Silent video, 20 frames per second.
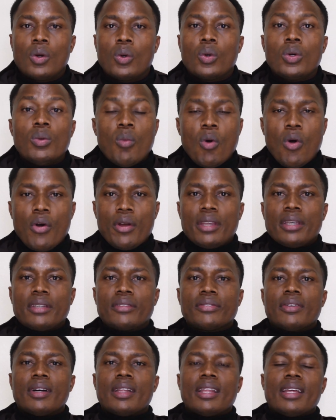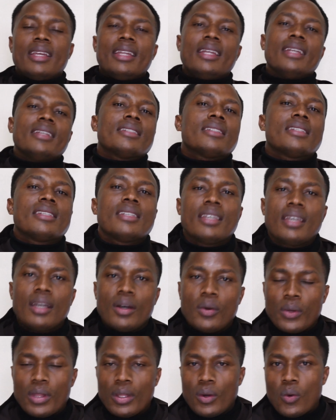Good morning, Father Denis here
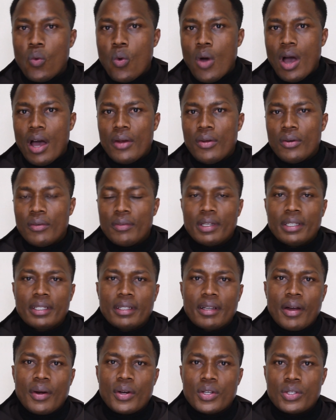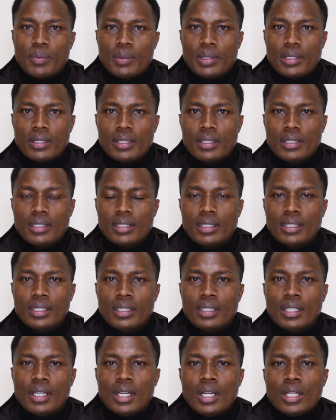with a word of encouragement.
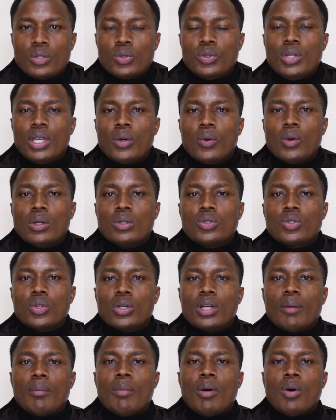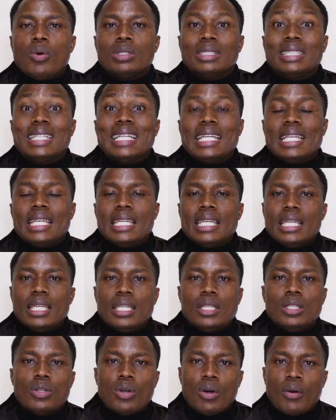Today I want to talk about the
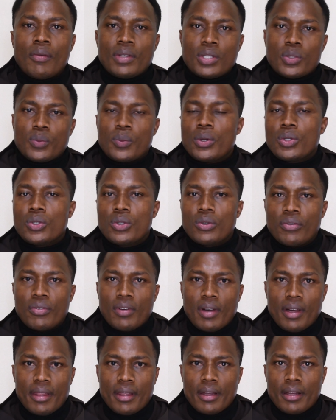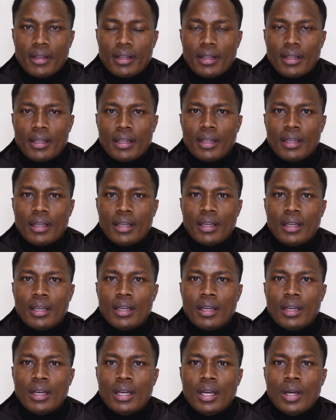need of a spiritual father.
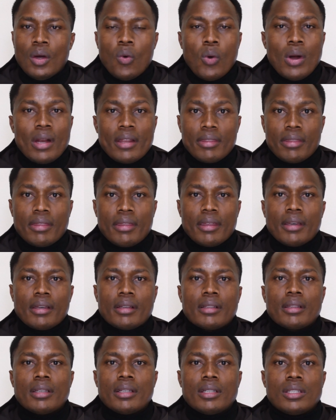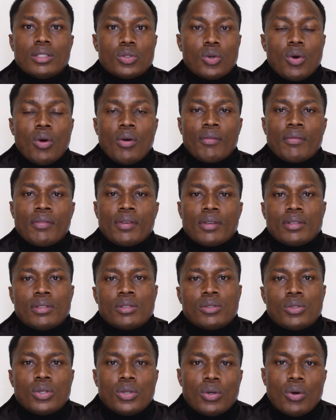One thing that is obvious
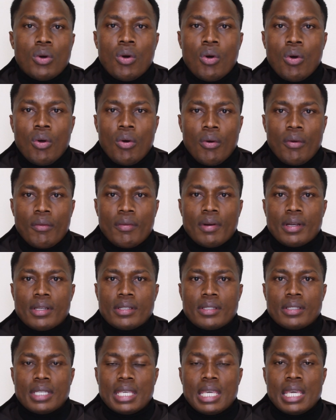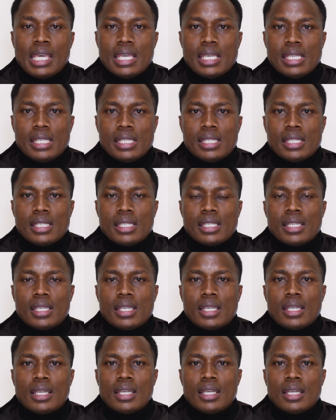to all of us is
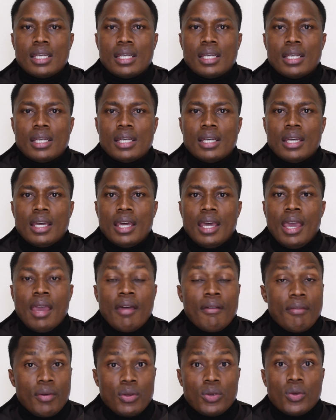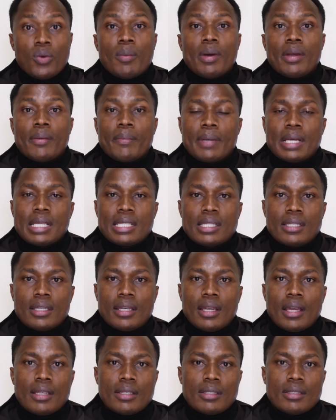every human
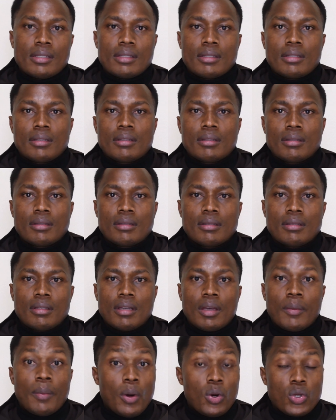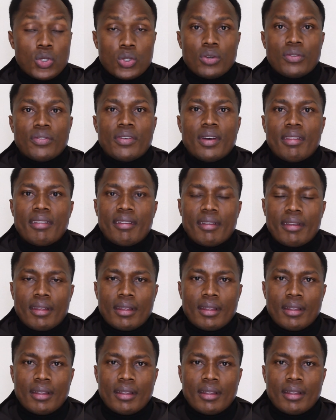person has a biological father,